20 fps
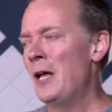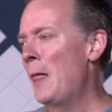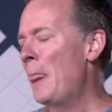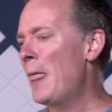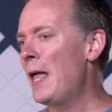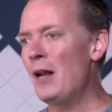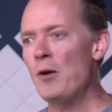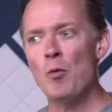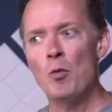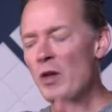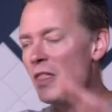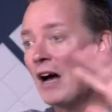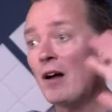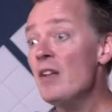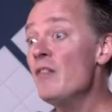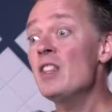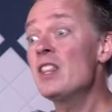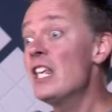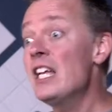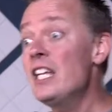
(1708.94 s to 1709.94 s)
And without
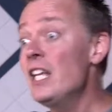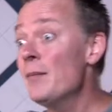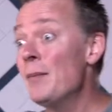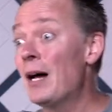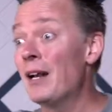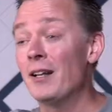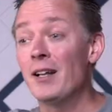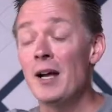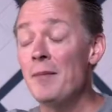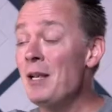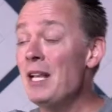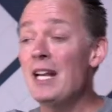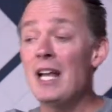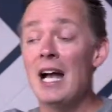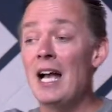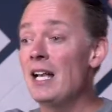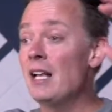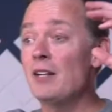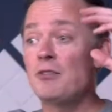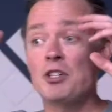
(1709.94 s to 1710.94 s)
even thinking about it, I mean,
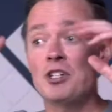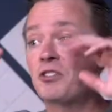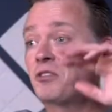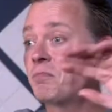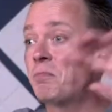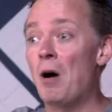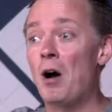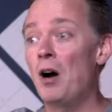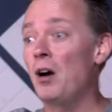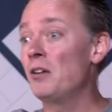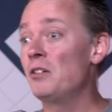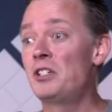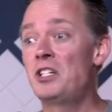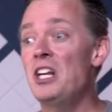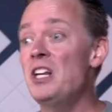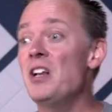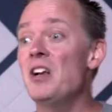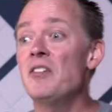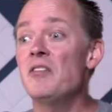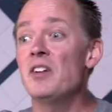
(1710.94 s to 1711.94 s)
I just
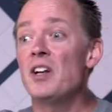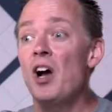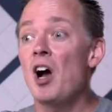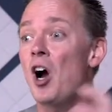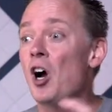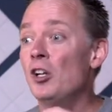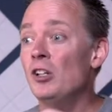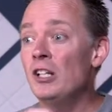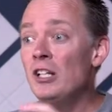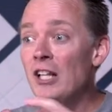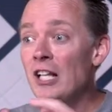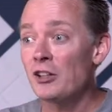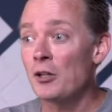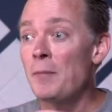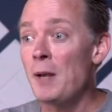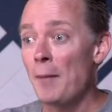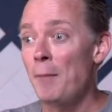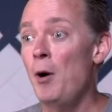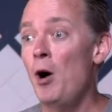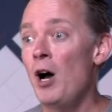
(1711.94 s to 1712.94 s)
didn't even hardly let there
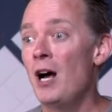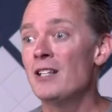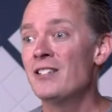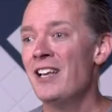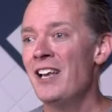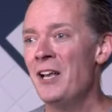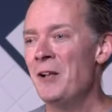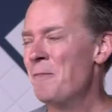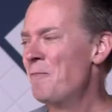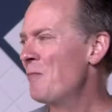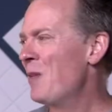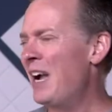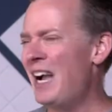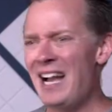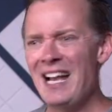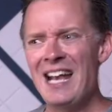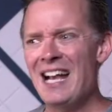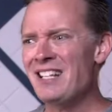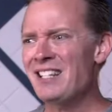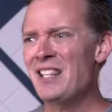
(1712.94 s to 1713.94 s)
be a pause.
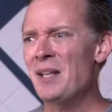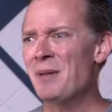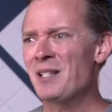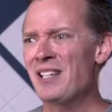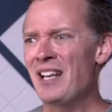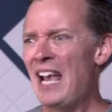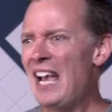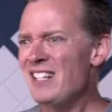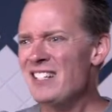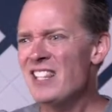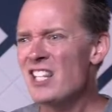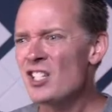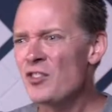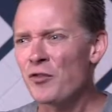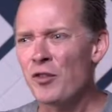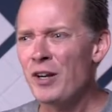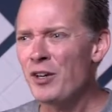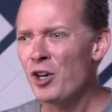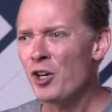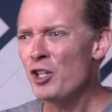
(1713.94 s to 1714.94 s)
I asked them, I said, hasn't this
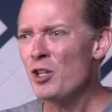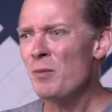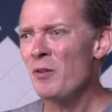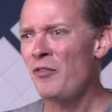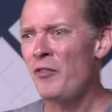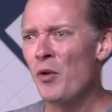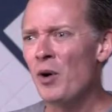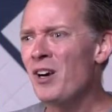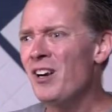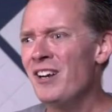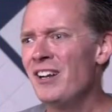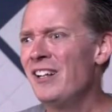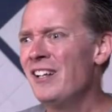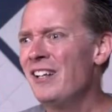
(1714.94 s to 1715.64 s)
friend hurt you before?